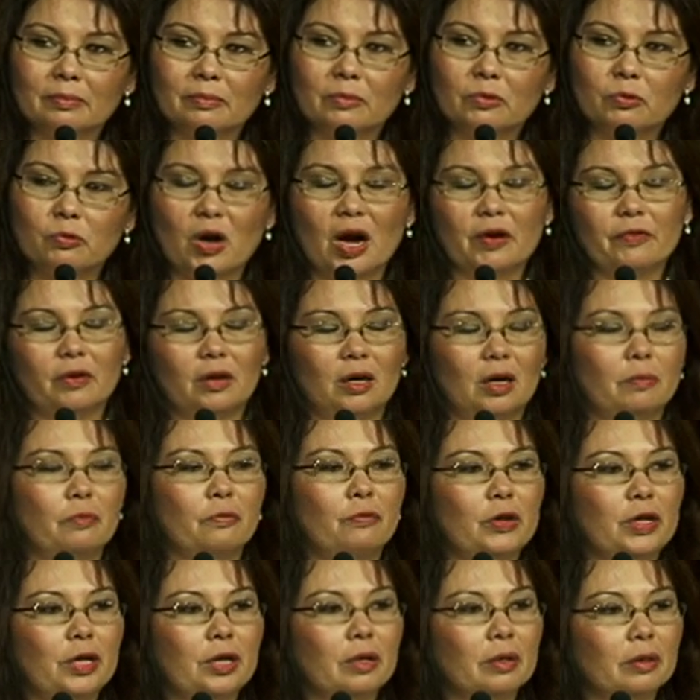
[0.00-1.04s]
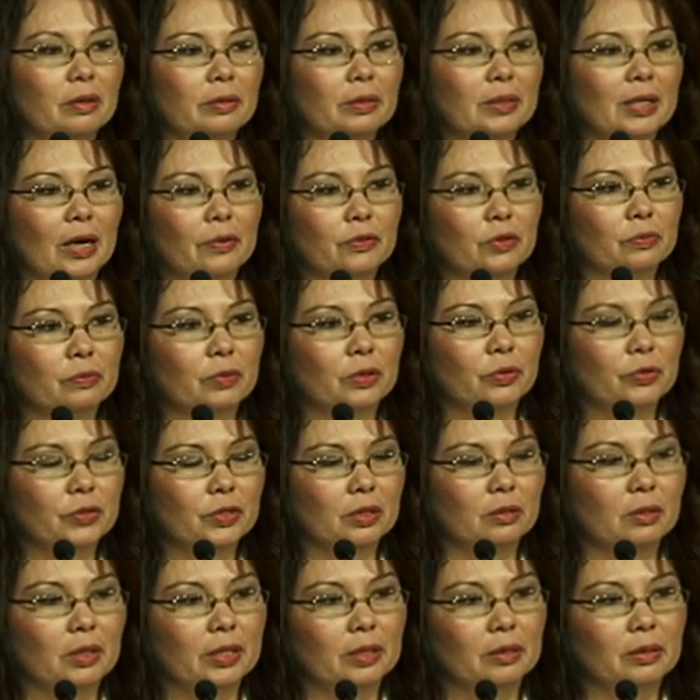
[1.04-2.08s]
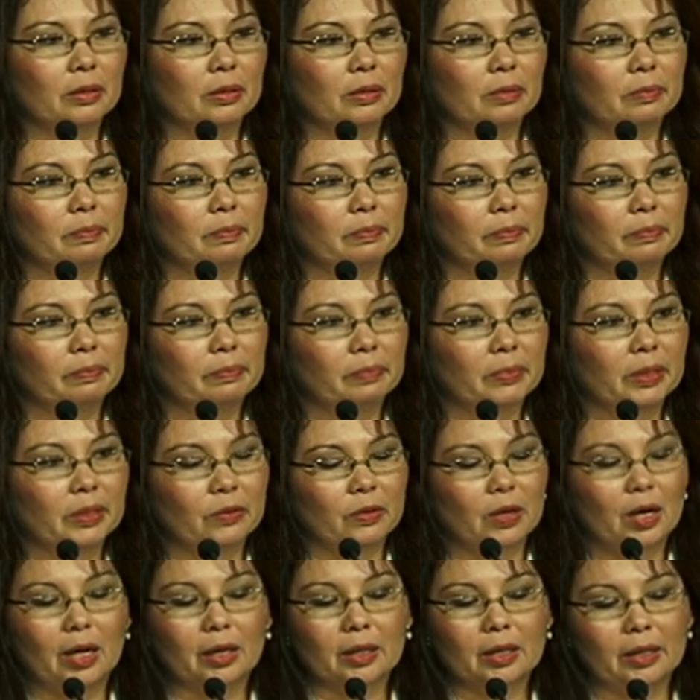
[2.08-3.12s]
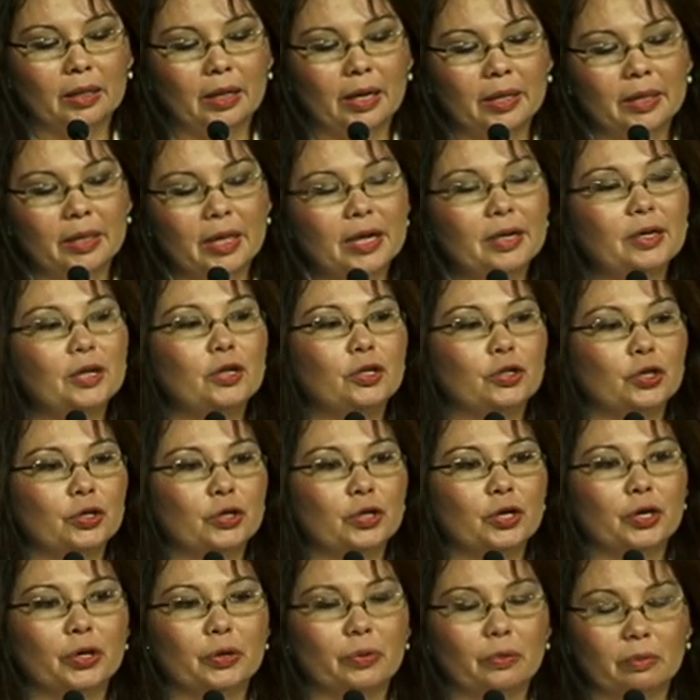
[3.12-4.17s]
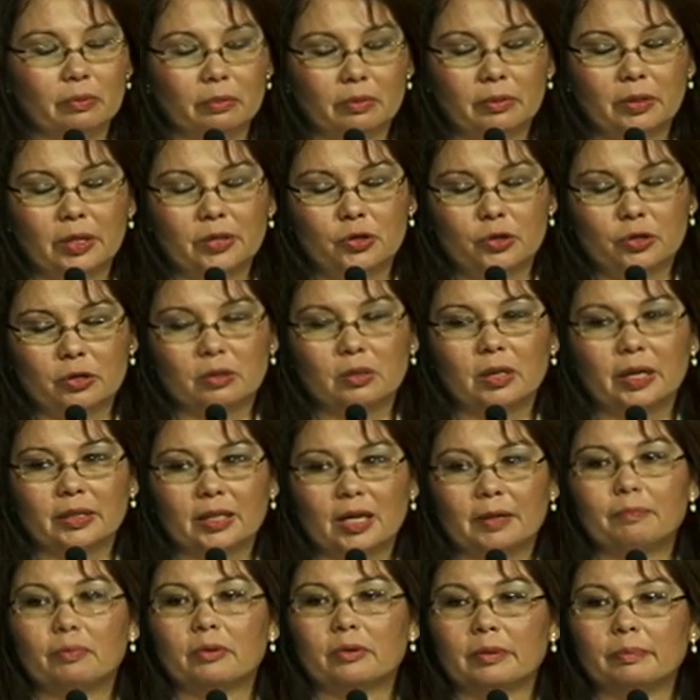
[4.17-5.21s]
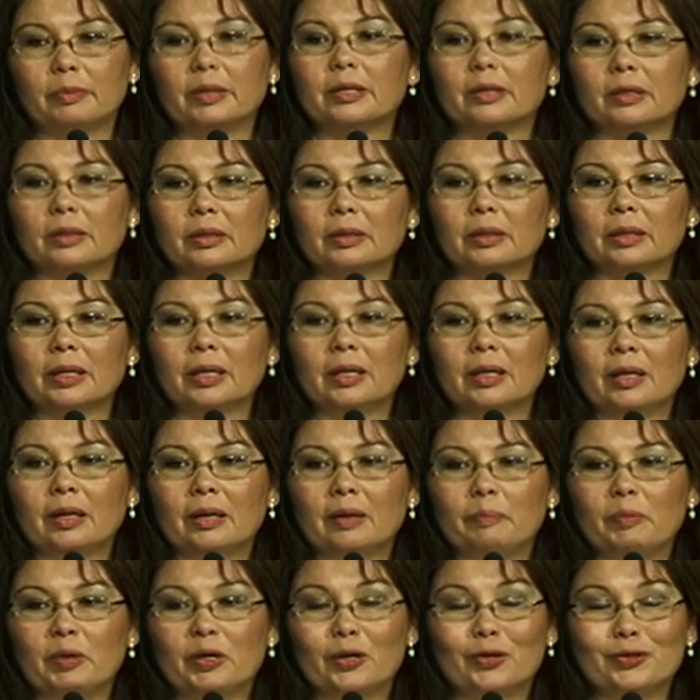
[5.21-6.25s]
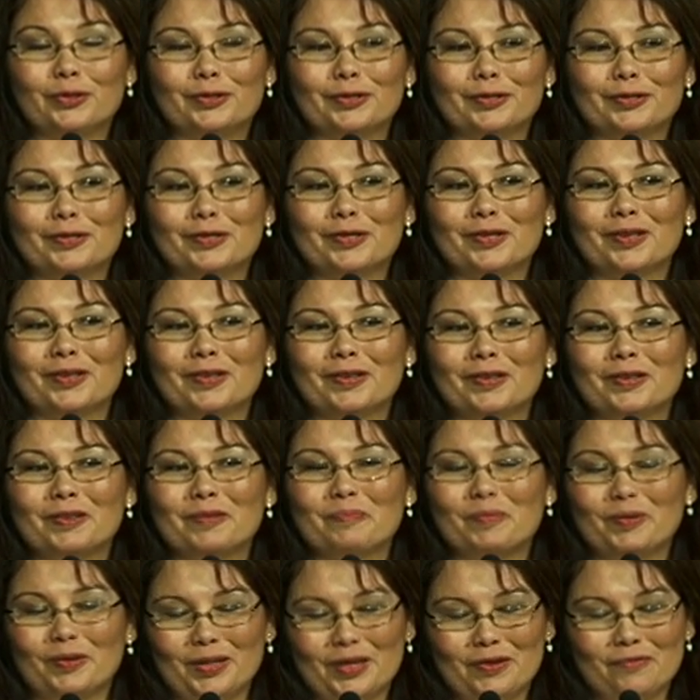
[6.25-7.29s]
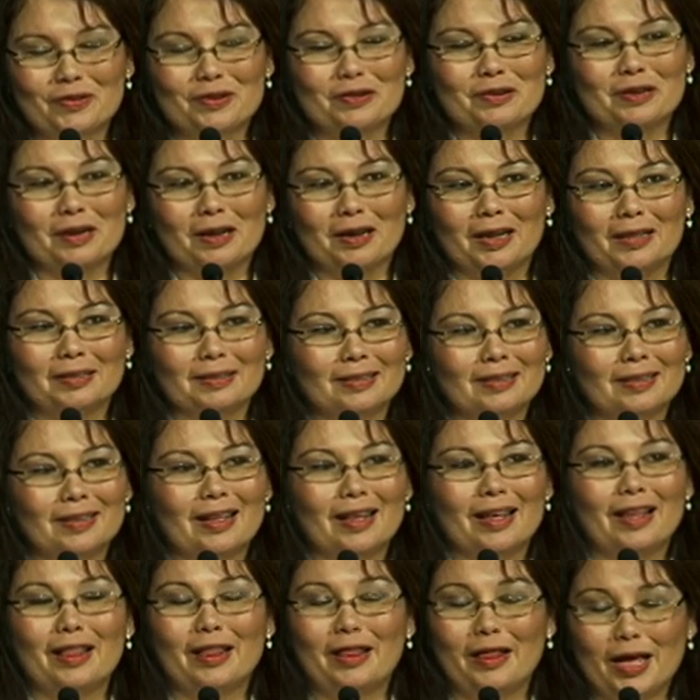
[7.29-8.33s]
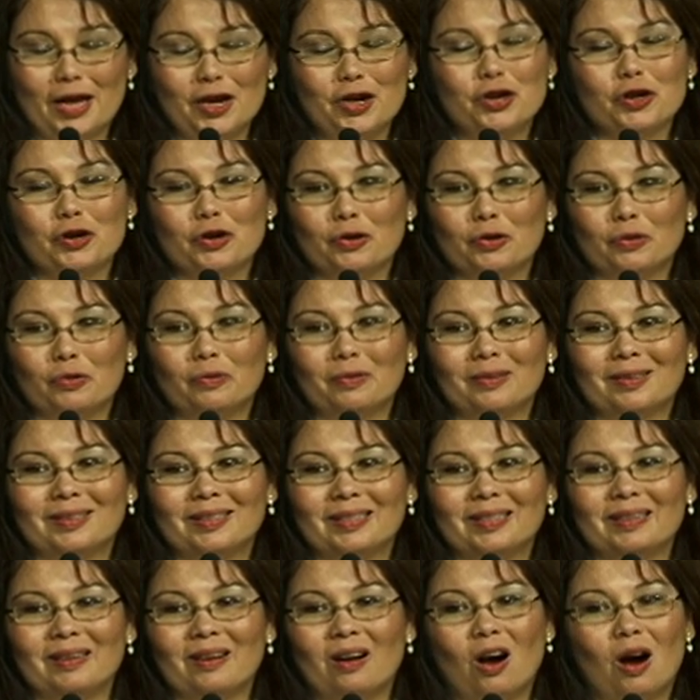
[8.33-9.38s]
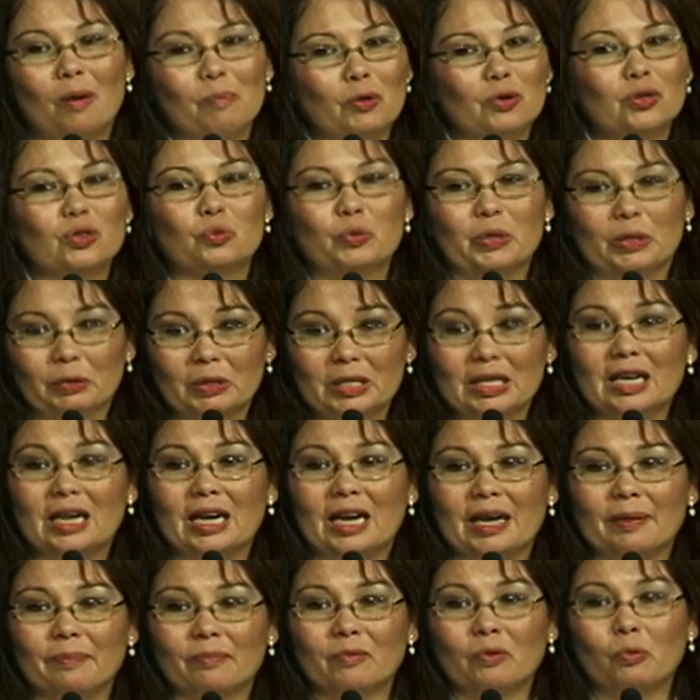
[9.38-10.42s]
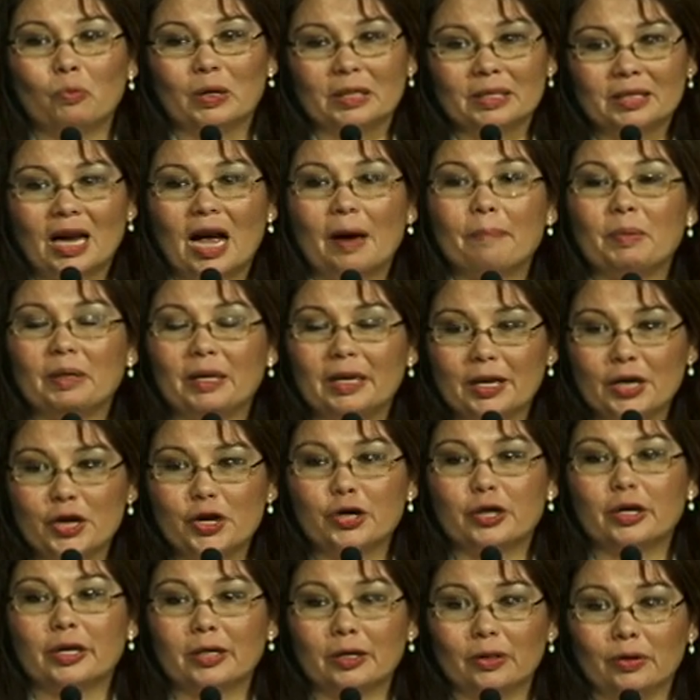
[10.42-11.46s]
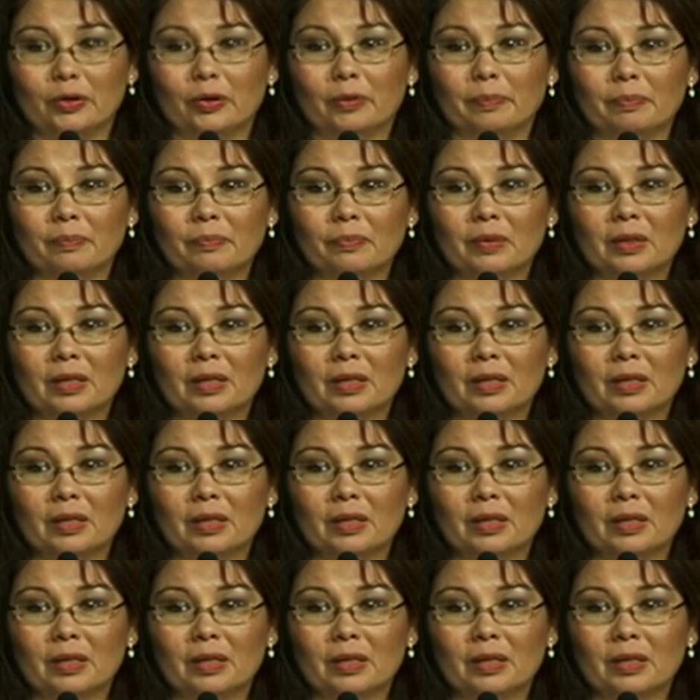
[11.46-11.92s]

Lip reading: drive a Humvee down the roads in Iraq. And they need to know that you're on that perimeter, because, believe it or not, they know almost real time what's happening here at home.